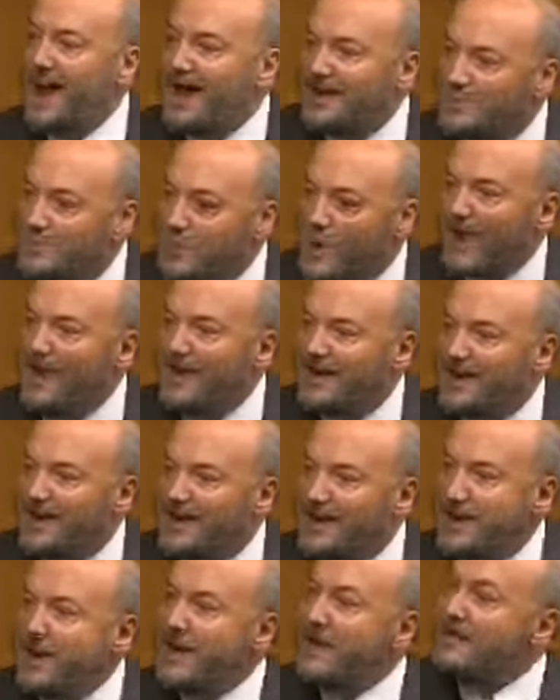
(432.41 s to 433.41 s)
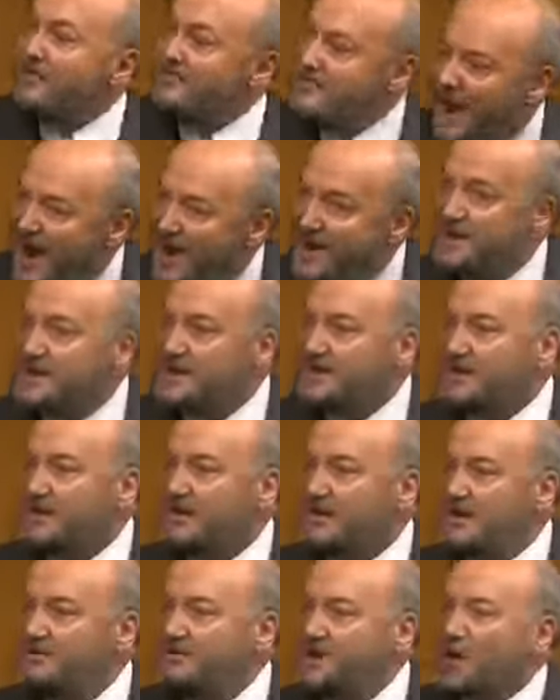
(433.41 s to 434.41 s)
As well he might,
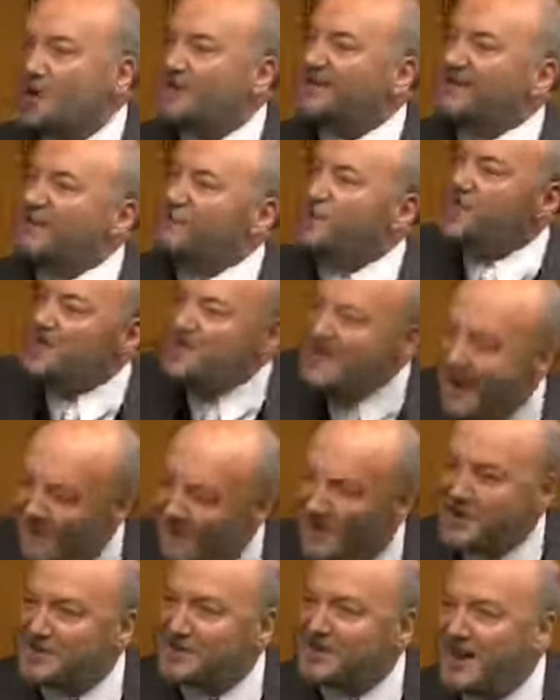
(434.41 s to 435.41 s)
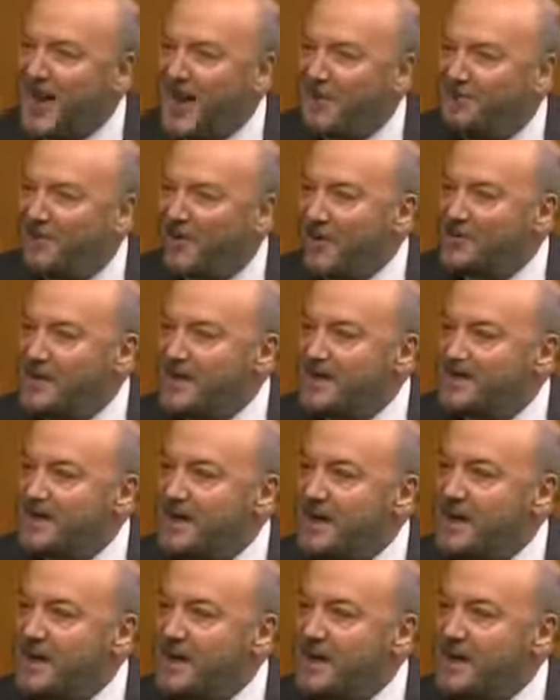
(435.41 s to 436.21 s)
because he will never escape from it.